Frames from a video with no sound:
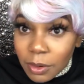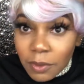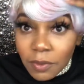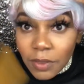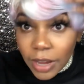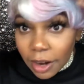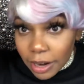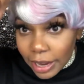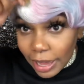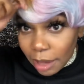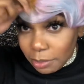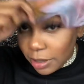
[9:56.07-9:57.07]
very
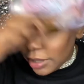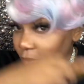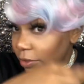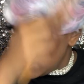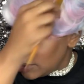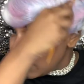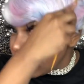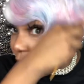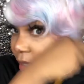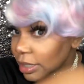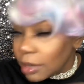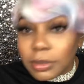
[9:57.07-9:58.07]
happy to try
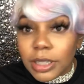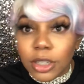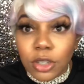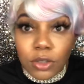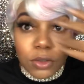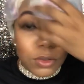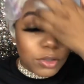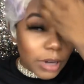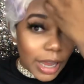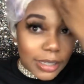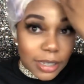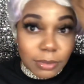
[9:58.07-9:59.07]
something new,
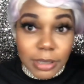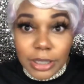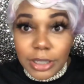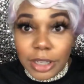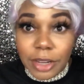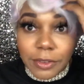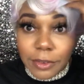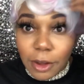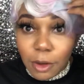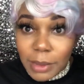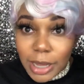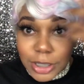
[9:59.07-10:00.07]
try something different
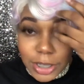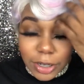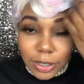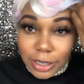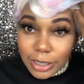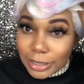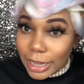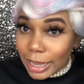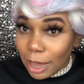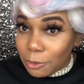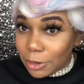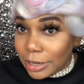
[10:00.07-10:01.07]
on my channel, because like
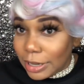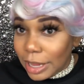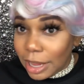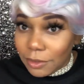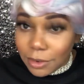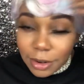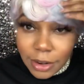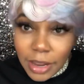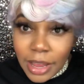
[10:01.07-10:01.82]
I would never